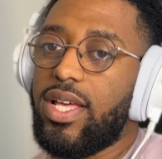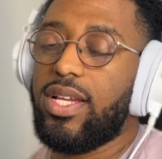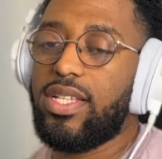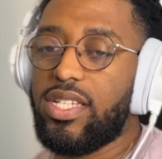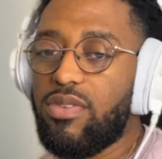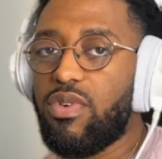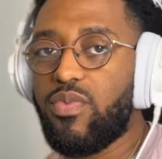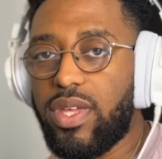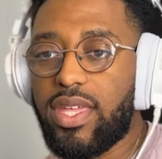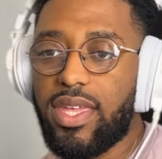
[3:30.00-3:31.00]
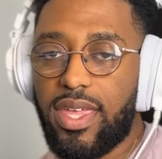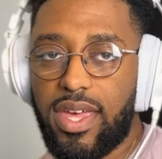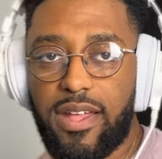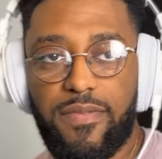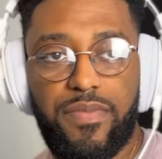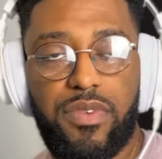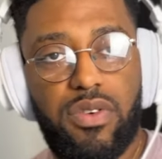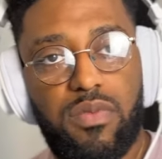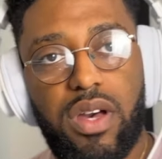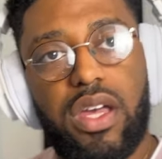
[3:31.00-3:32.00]
Let's see what we can get.
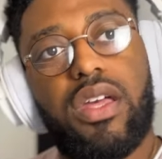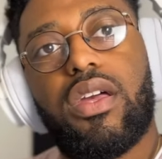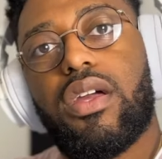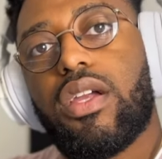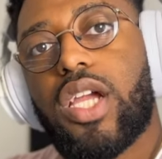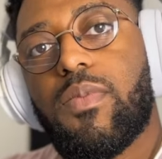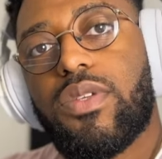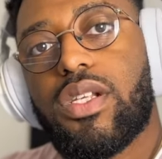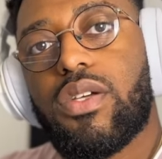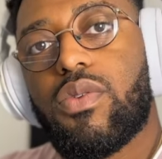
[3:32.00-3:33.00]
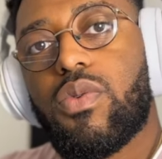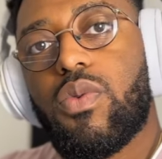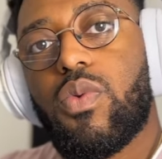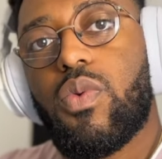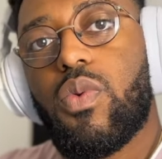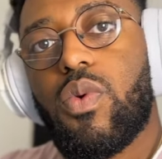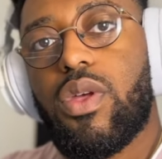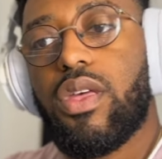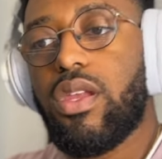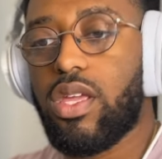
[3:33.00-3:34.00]
Oh, my camera's a little.
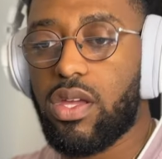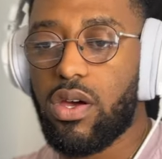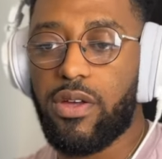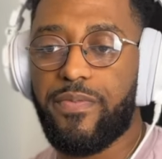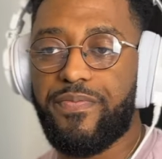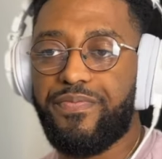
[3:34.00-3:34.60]
There you go.